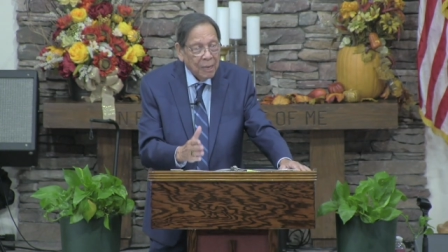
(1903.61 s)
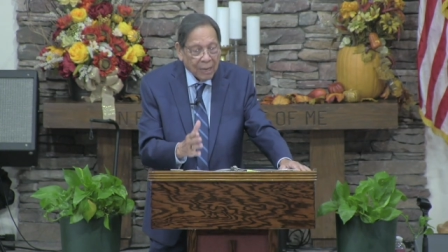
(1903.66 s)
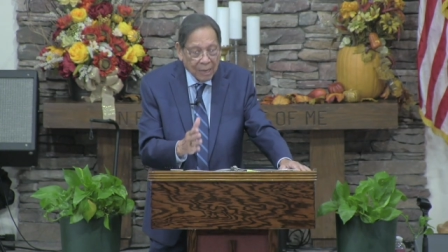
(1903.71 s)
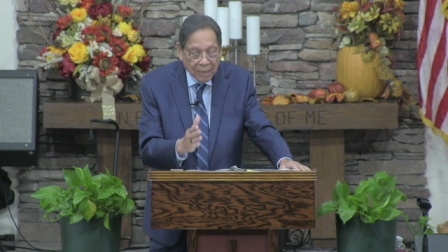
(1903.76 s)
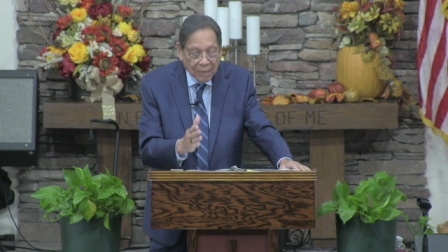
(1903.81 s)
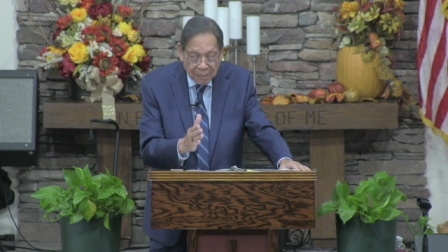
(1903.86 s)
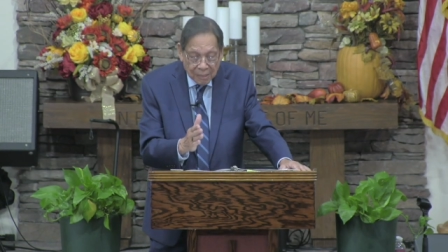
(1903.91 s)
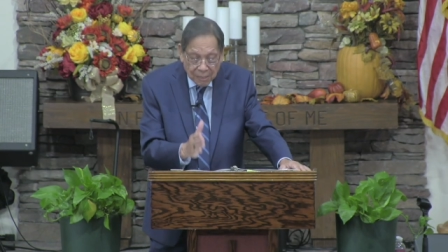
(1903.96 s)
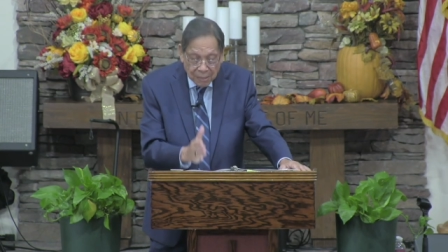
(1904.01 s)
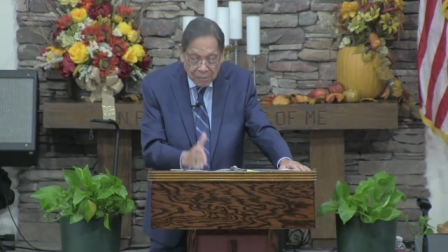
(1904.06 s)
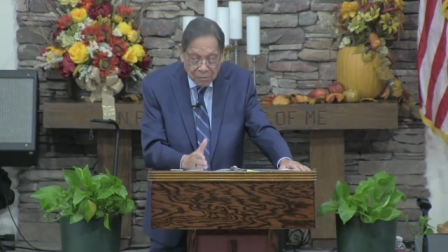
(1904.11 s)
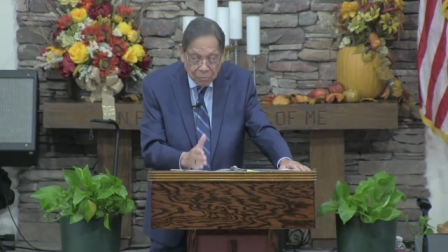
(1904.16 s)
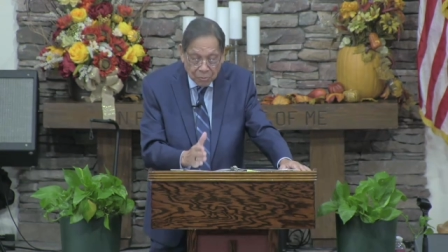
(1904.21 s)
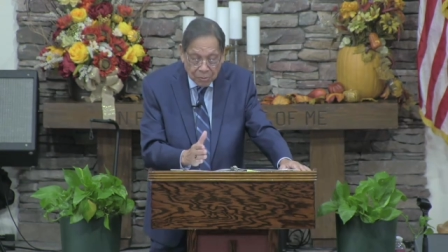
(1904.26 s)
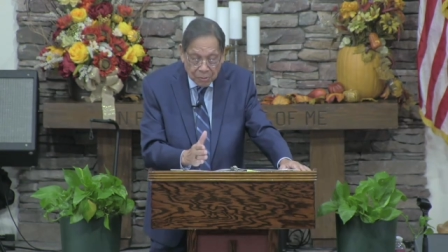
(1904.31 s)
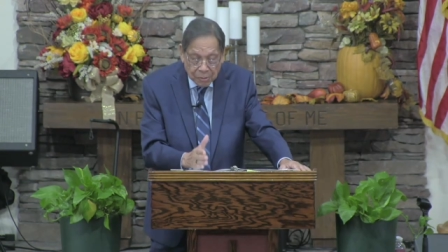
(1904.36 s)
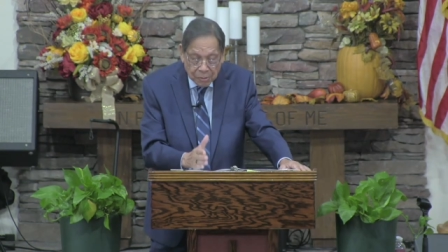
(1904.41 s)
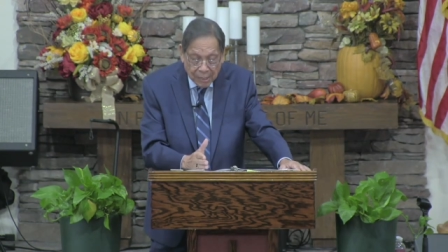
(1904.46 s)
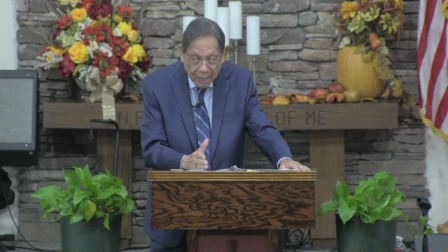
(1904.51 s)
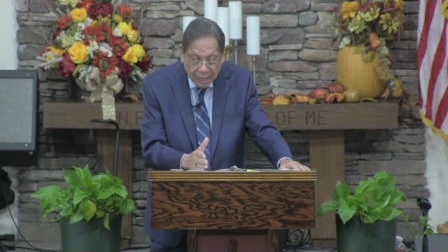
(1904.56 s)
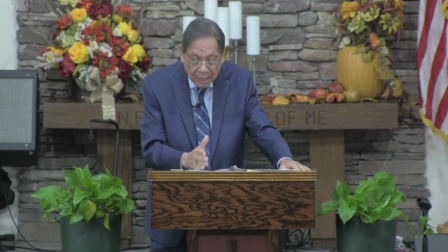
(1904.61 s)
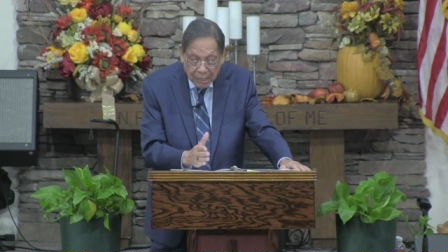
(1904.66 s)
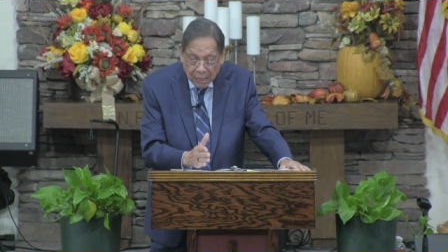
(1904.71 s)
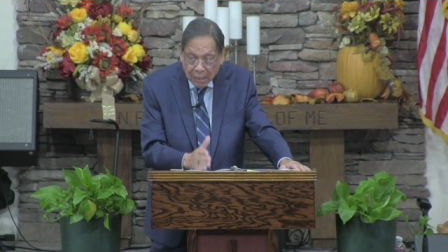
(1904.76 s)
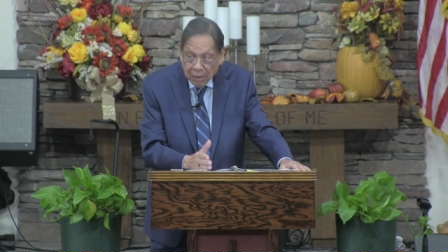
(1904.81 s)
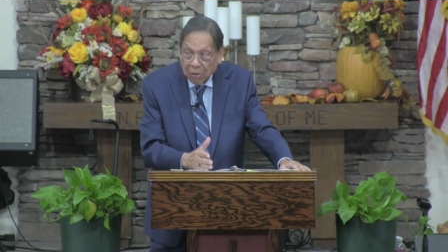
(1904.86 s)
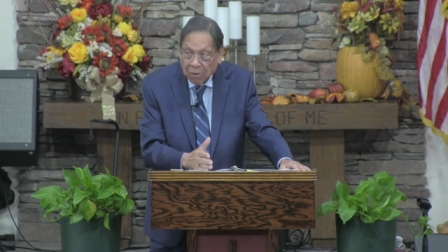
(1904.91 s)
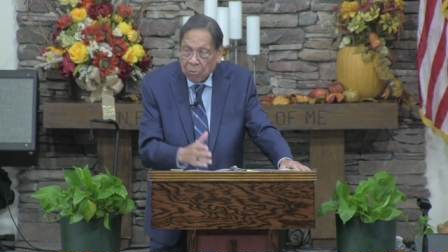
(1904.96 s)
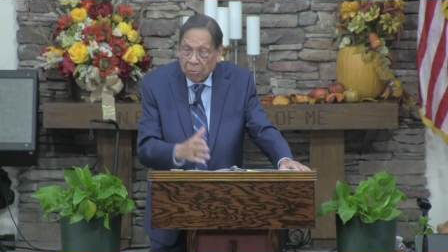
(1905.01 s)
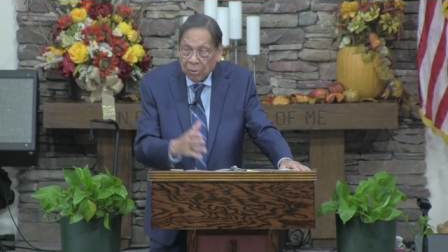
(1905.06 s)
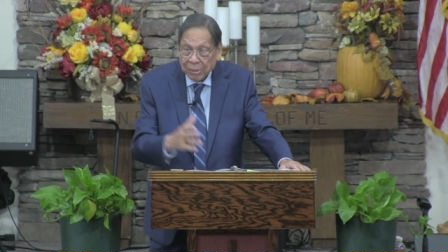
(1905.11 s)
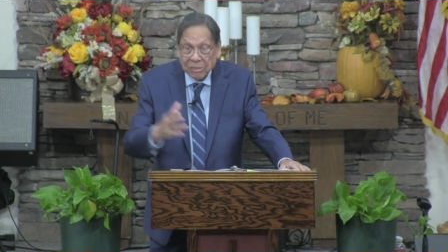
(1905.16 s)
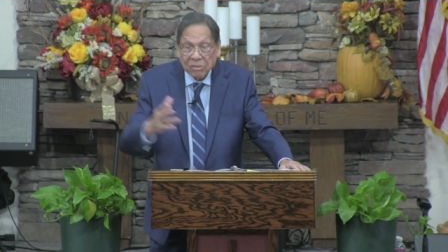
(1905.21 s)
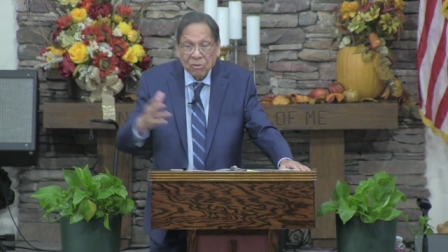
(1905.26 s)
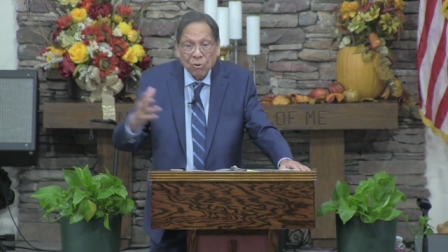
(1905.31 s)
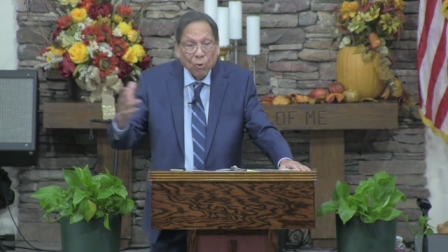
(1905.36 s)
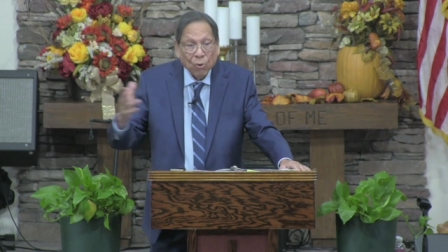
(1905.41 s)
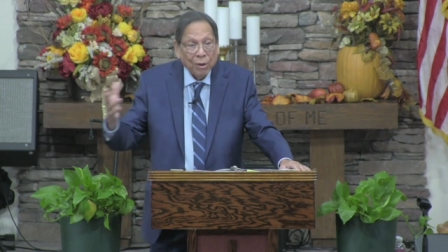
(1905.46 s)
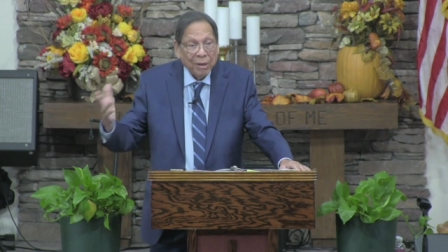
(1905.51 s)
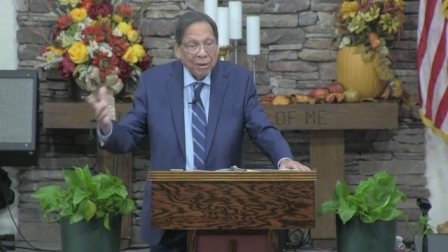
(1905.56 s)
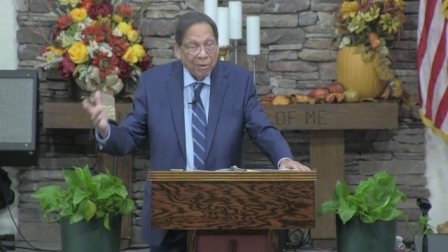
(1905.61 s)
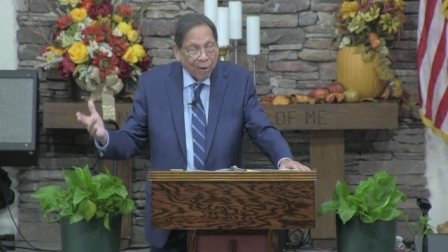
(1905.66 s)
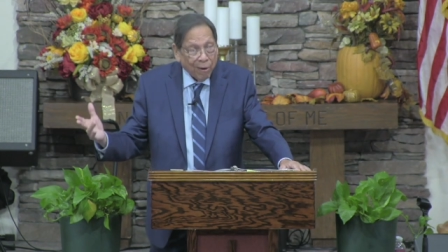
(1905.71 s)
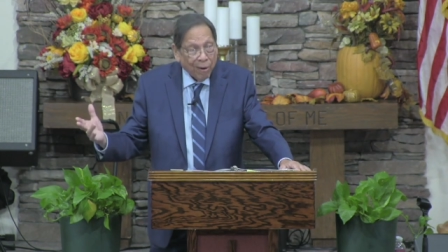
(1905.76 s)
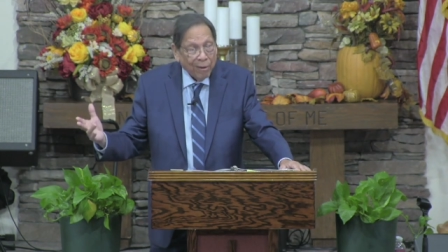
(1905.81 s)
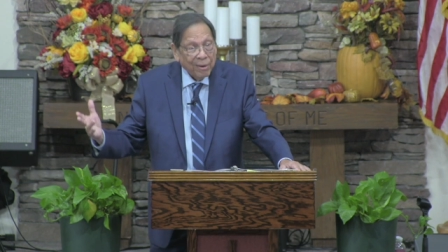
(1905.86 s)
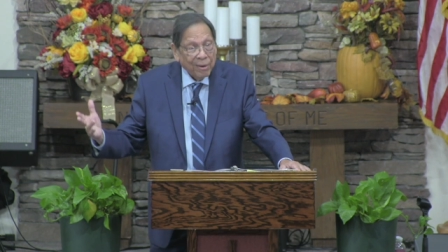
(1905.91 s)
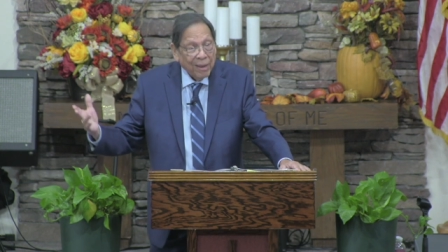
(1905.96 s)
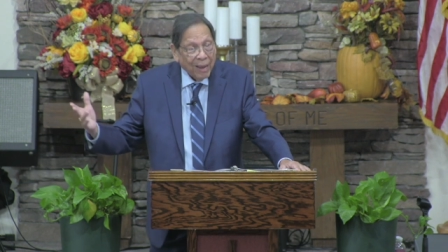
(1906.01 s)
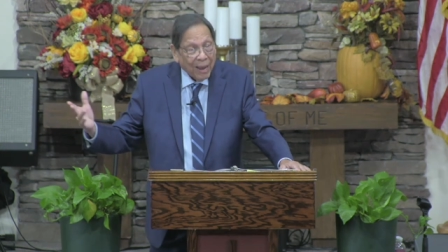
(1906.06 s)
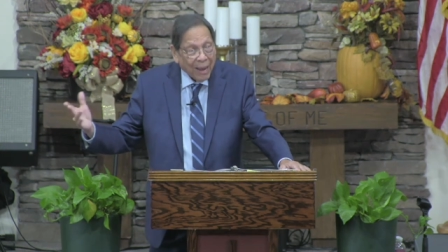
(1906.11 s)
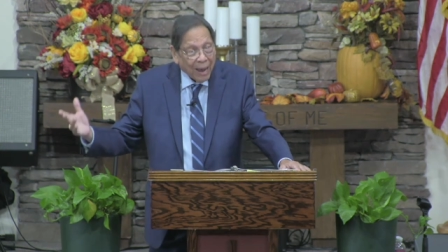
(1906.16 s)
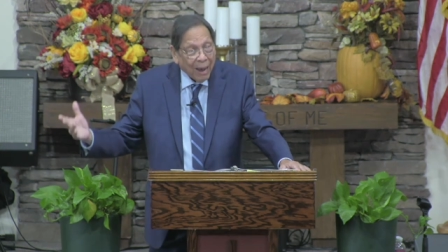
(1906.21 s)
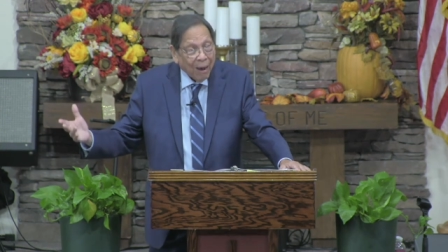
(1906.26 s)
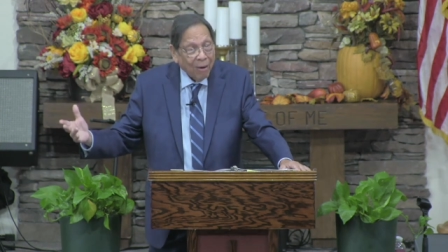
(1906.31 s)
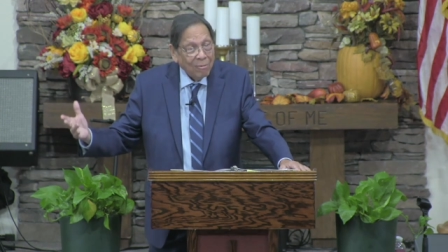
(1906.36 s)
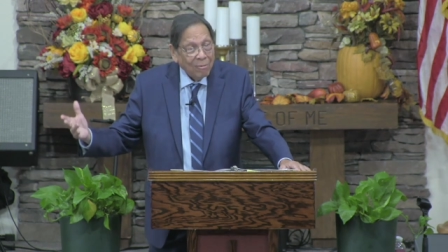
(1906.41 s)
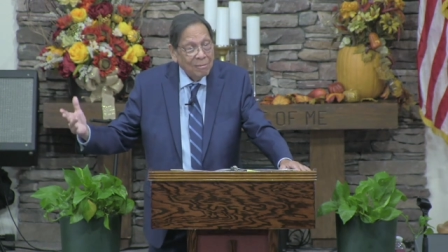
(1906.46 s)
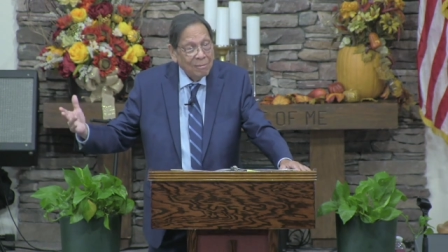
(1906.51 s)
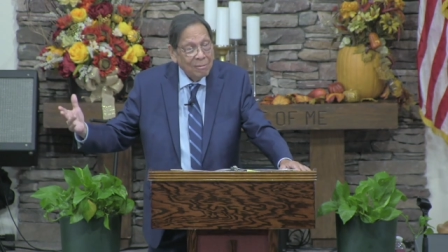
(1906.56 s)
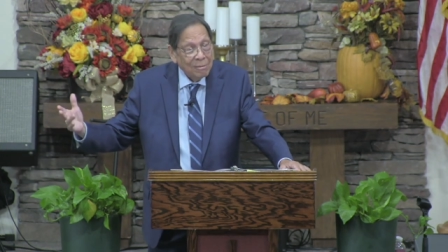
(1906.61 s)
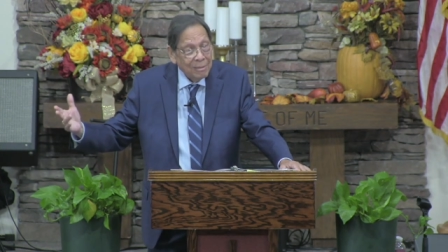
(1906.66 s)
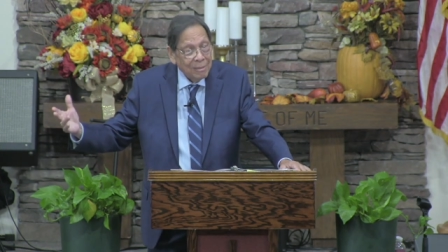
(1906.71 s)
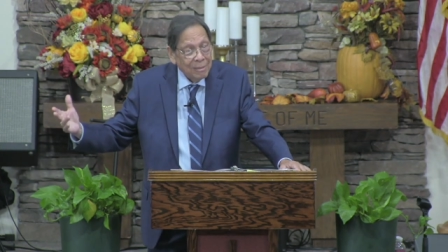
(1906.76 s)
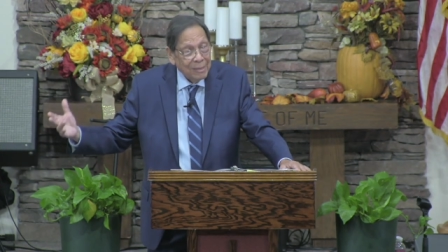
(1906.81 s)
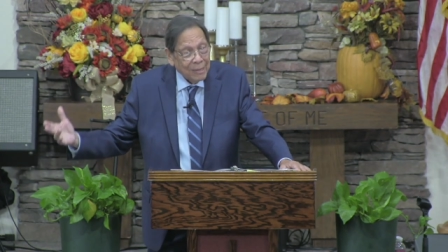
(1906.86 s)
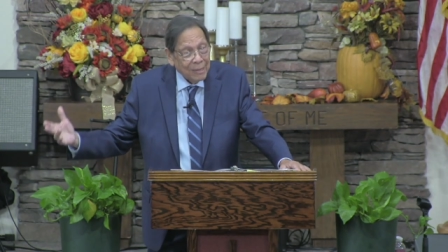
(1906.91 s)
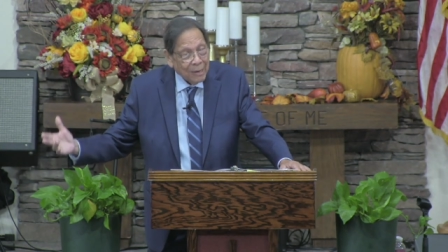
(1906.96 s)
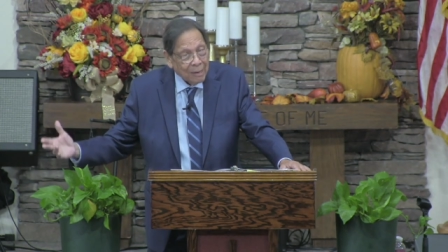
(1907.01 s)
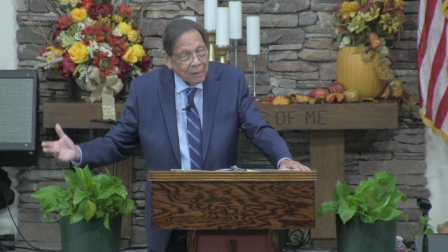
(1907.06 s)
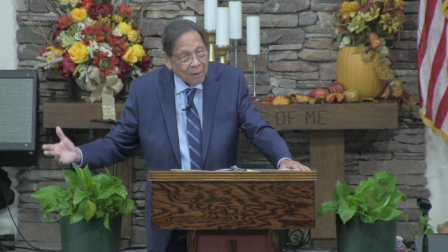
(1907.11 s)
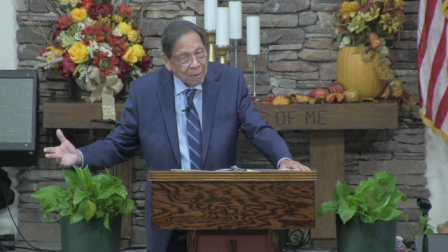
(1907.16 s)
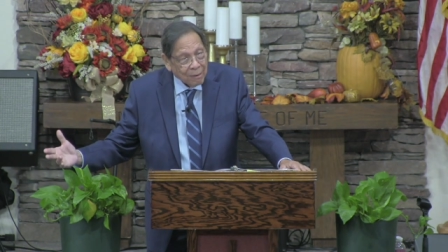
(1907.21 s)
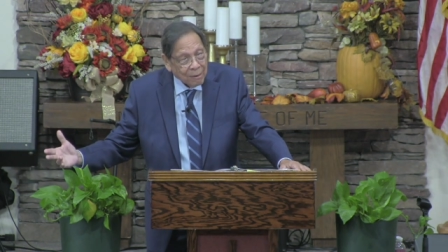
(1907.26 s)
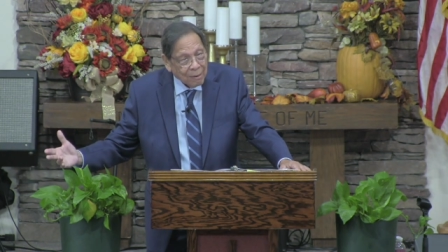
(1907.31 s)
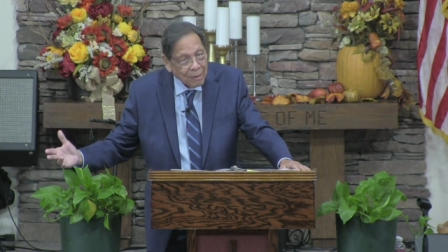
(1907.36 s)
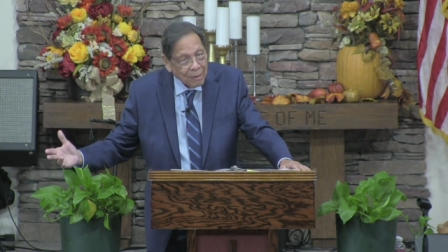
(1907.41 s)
and this will take care of what's going on out there.